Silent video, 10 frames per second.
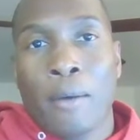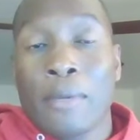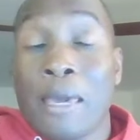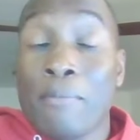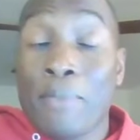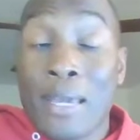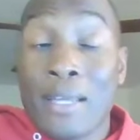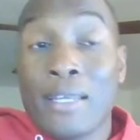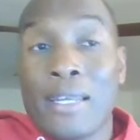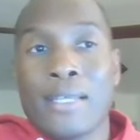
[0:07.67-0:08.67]

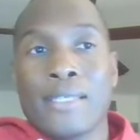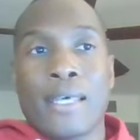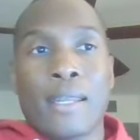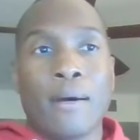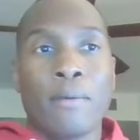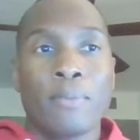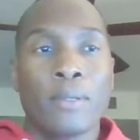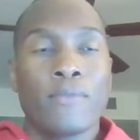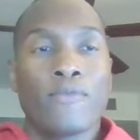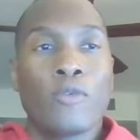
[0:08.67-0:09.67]
campaign that I set up
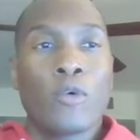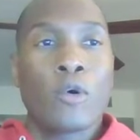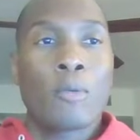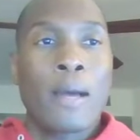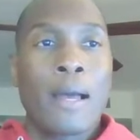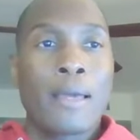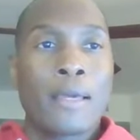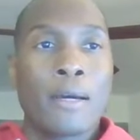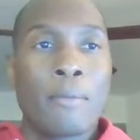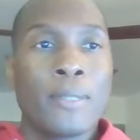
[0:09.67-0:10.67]
for my
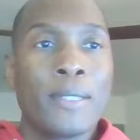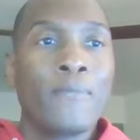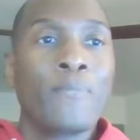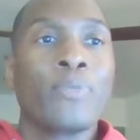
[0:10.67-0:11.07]
company.